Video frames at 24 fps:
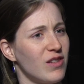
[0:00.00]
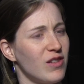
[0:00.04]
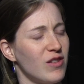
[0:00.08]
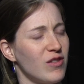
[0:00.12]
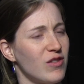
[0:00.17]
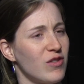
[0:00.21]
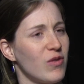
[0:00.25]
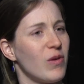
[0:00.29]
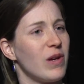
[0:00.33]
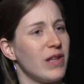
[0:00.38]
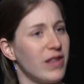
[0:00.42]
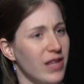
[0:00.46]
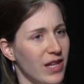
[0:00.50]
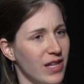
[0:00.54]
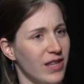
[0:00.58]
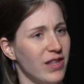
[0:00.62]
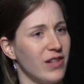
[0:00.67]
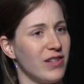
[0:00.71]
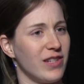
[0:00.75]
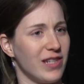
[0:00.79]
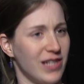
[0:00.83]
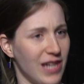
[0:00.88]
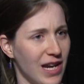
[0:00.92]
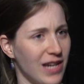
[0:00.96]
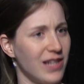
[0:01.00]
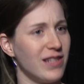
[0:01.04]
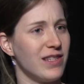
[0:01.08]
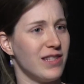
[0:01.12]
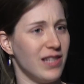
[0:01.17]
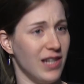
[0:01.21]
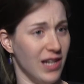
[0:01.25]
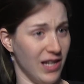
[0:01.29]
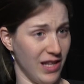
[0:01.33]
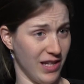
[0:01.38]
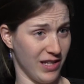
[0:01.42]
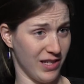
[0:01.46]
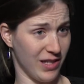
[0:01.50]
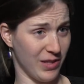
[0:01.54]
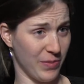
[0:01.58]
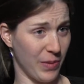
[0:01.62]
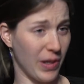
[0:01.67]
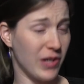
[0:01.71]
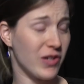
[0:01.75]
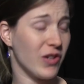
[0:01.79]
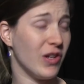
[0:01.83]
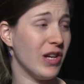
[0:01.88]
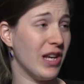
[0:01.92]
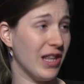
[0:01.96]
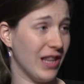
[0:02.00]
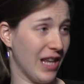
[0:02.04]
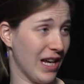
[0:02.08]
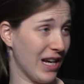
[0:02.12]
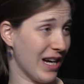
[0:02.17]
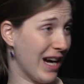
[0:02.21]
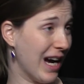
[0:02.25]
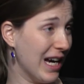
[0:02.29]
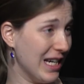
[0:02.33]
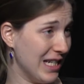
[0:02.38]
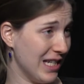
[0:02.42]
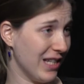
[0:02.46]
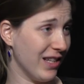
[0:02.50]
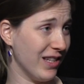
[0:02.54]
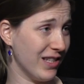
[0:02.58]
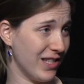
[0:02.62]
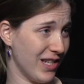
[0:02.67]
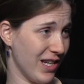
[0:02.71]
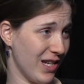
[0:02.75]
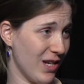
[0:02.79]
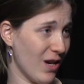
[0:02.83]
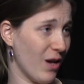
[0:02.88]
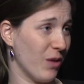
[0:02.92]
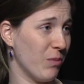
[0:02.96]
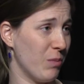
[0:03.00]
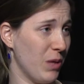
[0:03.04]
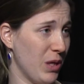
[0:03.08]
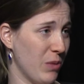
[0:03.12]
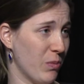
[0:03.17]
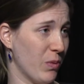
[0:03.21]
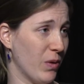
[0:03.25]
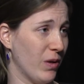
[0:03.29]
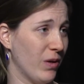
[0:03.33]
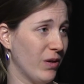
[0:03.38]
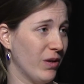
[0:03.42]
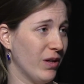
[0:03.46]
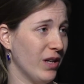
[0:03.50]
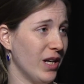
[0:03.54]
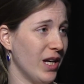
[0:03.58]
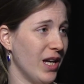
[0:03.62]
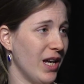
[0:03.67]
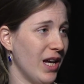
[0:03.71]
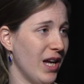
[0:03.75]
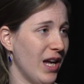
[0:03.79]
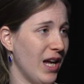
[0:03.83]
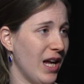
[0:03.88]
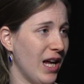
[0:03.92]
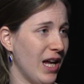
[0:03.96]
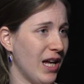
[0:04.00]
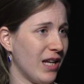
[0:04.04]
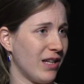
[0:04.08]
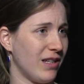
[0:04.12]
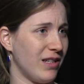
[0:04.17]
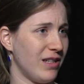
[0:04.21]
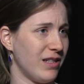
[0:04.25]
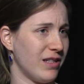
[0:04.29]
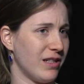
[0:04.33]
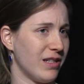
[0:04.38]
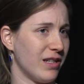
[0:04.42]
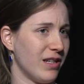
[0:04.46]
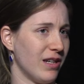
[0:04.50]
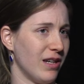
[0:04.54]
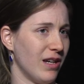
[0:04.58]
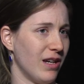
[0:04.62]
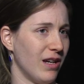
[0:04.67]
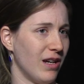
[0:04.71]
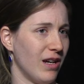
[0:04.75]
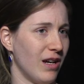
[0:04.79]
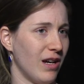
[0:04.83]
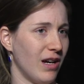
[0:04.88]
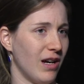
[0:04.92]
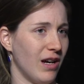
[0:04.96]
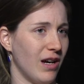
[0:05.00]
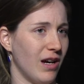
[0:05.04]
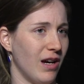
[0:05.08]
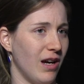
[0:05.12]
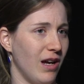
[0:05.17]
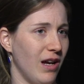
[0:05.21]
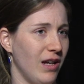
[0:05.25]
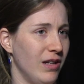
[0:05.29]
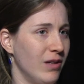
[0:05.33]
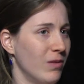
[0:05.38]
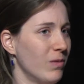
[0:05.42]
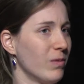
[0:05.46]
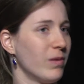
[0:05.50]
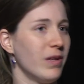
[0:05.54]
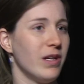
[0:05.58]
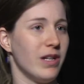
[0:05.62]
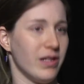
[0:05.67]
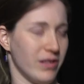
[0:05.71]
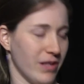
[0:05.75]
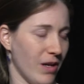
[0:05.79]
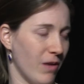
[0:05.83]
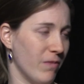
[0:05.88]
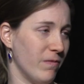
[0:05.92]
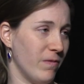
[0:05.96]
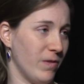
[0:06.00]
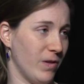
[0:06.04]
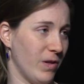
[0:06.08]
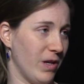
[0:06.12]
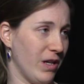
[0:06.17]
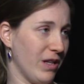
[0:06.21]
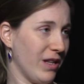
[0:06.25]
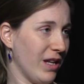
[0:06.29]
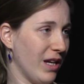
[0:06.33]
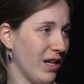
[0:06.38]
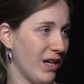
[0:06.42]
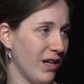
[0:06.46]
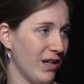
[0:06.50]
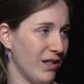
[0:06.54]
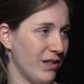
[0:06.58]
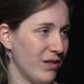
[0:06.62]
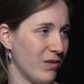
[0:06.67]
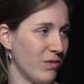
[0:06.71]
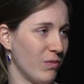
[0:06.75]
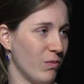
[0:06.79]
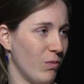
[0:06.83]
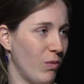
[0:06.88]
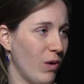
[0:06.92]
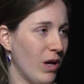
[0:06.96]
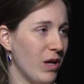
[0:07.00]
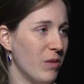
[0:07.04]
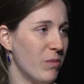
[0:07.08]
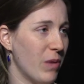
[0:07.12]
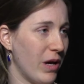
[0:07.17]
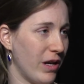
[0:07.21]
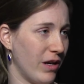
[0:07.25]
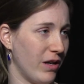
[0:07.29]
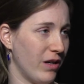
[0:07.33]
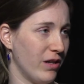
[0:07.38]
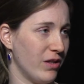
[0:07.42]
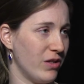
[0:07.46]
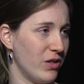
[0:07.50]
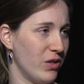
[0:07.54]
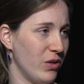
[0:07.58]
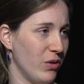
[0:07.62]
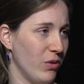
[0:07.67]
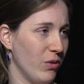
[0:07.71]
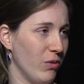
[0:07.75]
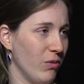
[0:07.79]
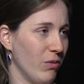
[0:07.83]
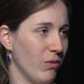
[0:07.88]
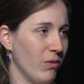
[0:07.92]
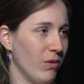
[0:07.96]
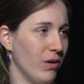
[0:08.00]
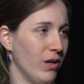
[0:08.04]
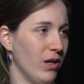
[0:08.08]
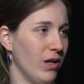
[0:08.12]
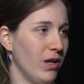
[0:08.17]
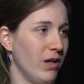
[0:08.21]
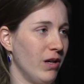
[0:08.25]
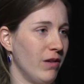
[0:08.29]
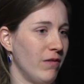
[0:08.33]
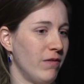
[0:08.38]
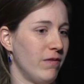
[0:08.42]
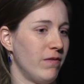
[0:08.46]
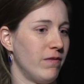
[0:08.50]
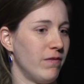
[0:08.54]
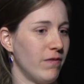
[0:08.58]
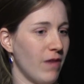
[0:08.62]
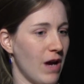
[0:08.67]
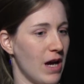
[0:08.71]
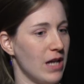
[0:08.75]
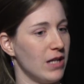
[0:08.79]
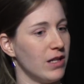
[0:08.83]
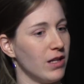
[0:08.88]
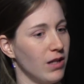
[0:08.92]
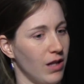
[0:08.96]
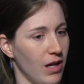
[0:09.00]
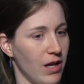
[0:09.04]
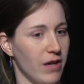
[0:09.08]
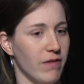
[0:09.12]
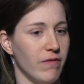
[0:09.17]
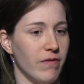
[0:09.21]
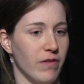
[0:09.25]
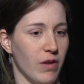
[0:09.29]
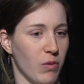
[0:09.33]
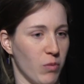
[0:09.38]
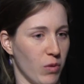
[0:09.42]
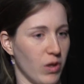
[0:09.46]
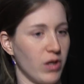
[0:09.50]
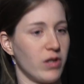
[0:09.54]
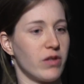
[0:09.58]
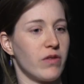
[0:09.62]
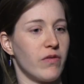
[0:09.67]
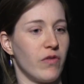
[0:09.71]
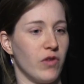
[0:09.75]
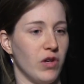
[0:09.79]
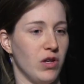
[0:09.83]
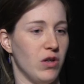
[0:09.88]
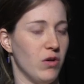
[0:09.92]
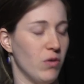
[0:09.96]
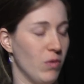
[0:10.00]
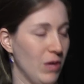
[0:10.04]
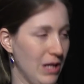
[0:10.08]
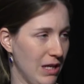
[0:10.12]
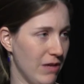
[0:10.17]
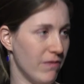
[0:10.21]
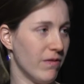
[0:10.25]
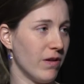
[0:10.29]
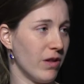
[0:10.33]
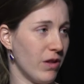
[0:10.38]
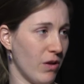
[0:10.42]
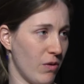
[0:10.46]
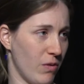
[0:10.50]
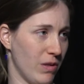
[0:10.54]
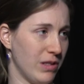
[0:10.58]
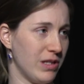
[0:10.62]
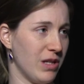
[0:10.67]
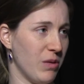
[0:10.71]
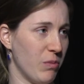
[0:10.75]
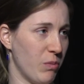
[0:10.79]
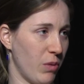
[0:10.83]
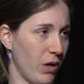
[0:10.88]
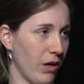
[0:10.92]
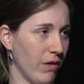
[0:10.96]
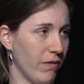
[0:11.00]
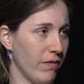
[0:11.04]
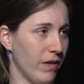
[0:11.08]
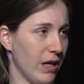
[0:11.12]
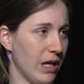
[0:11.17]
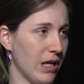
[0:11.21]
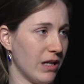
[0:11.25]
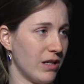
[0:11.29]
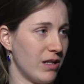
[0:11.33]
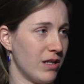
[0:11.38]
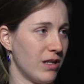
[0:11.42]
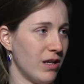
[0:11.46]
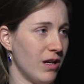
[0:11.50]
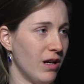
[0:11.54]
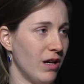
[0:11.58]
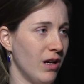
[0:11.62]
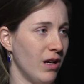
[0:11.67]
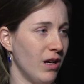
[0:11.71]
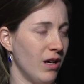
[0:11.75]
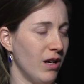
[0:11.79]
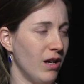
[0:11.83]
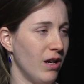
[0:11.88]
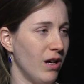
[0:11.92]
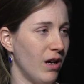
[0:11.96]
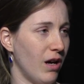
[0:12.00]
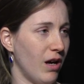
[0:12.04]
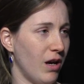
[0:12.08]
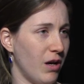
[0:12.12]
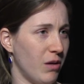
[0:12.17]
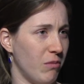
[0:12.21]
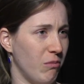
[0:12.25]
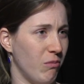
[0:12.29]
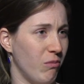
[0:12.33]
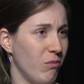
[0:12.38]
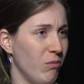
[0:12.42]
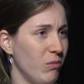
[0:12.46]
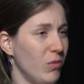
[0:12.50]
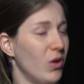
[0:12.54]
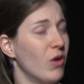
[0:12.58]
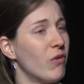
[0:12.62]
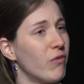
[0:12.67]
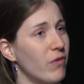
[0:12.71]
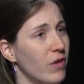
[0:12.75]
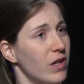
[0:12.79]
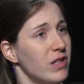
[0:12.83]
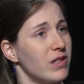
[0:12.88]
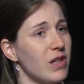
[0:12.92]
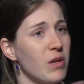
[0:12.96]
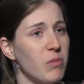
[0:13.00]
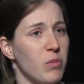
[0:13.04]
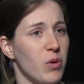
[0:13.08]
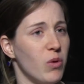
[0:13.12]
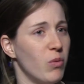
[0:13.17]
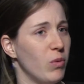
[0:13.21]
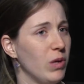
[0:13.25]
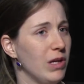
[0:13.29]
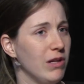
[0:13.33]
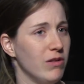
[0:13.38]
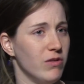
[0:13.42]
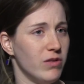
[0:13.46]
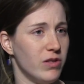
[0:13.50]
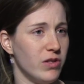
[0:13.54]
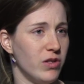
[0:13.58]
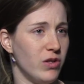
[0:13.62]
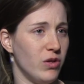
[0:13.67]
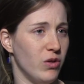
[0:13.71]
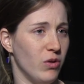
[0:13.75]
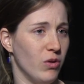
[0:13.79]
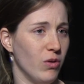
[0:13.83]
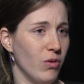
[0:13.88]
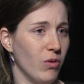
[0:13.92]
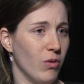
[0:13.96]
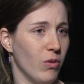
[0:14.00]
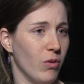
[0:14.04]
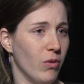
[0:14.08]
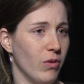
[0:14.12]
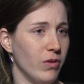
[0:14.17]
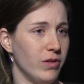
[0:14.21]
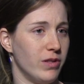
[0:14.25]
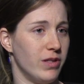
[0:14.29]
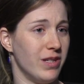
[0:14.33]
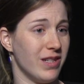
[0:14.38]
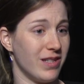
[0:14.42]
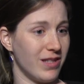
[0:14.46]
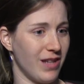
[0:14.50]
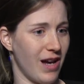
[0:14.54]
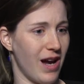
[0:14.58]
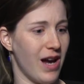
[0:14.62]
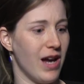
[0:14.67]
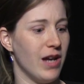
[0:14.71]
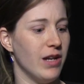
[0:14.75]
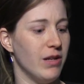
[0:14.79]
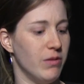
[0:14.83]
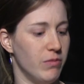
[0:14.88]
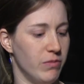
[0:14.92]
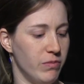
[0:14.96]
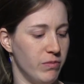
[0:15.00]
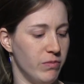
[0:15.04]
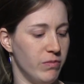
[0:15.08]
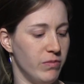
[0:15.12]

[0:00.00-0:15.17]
so I think there's a tendency to this, especially in like idealistic young people, and I don't think it's helpful. I think it's way better to find a life that works for you, even though it's imperfect. You know, for example, we used to decide